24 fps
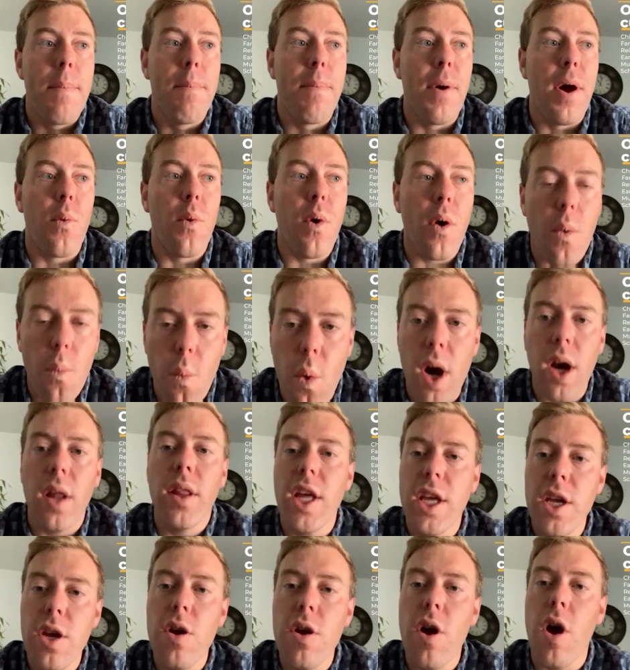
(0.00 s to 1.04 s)
But want to
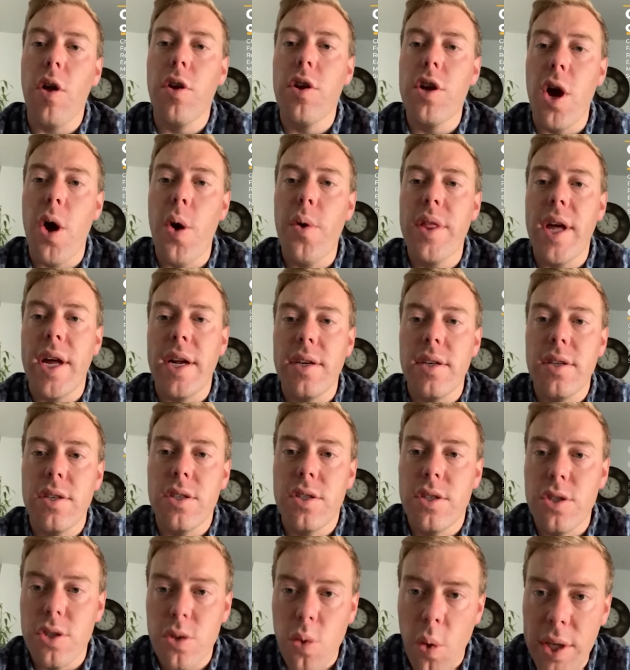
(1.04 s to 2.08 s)
let you all know
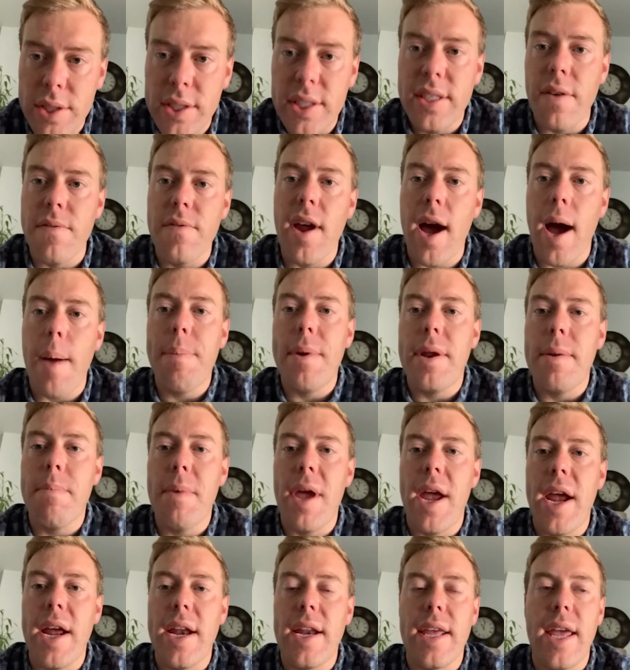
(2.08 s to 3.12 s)
that choices have not been
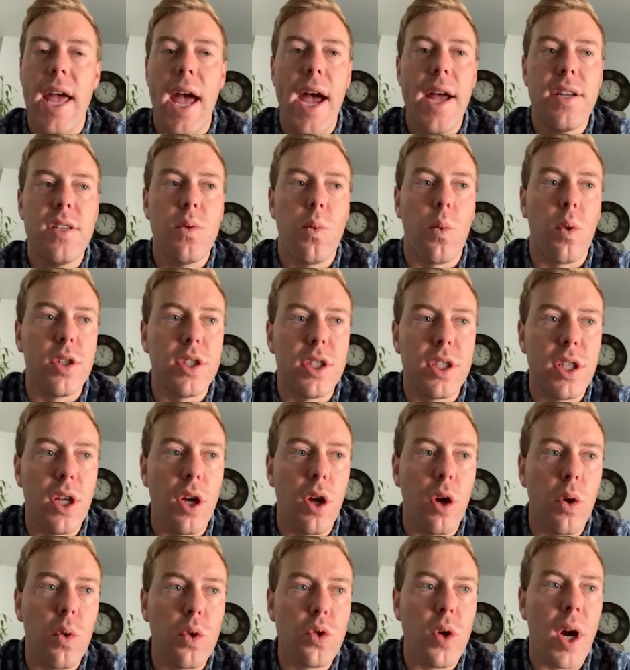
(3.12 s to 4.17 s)
made yet. We're
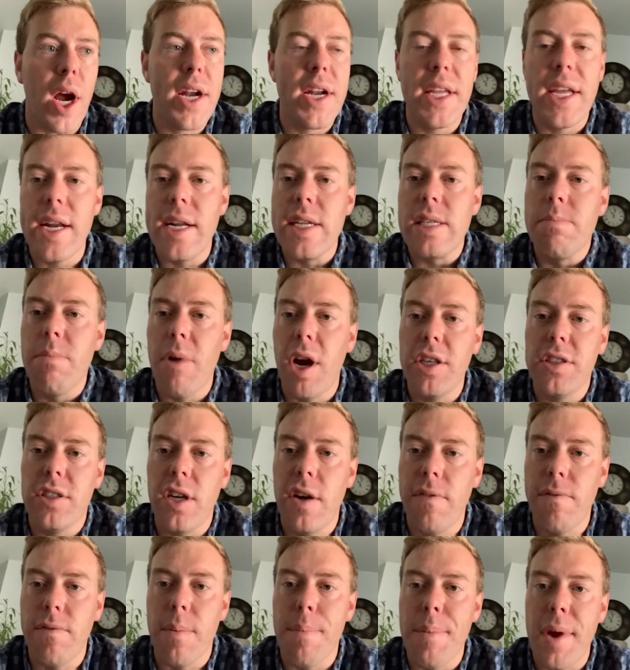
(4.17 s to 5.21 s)
still trying to get as much
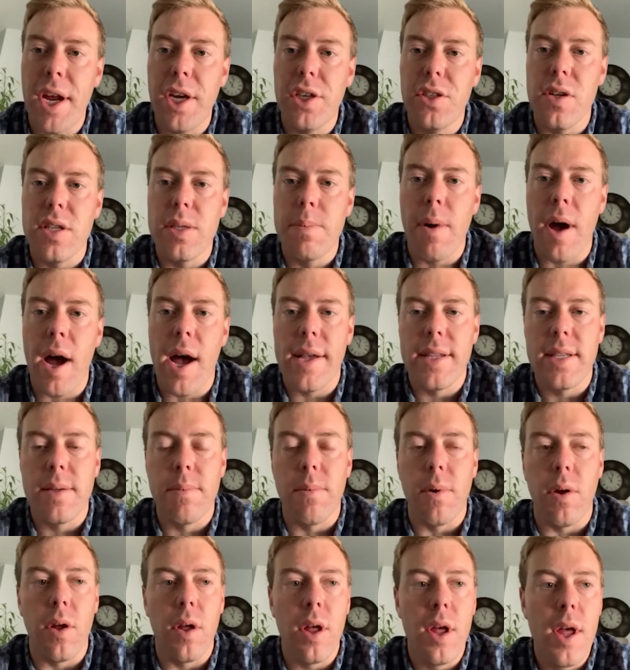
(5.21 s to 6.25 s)
information as
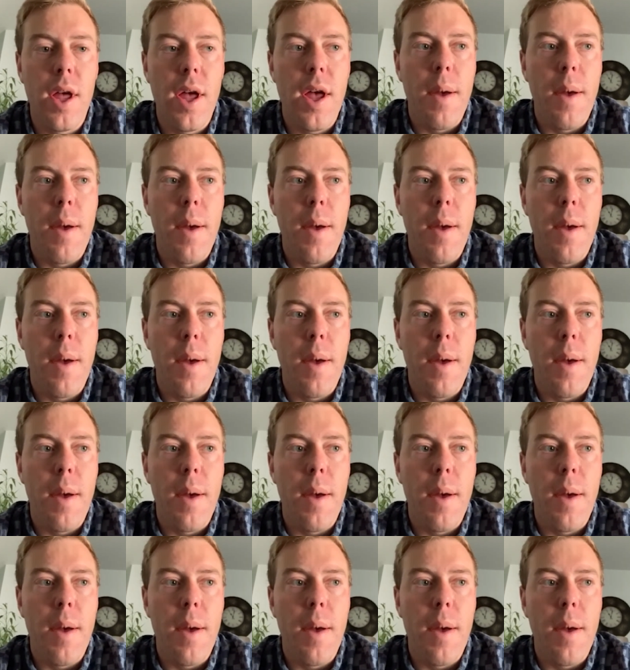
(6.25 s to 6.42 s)
possible.